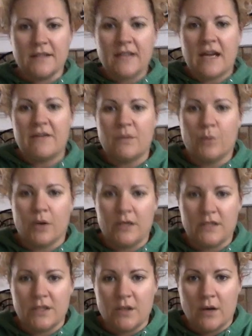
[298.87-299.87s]
kind of important
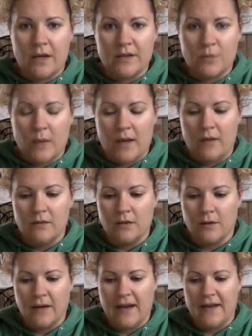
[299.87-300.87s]
to note as well,
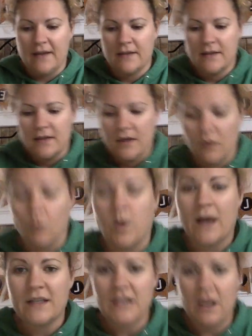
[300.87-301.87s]
okay?
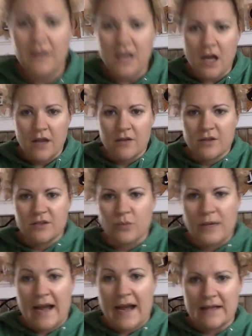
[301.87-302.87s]
Watch how the others
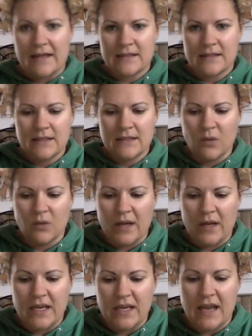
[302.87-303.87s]
react
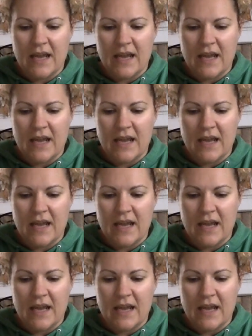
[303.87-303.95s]
when he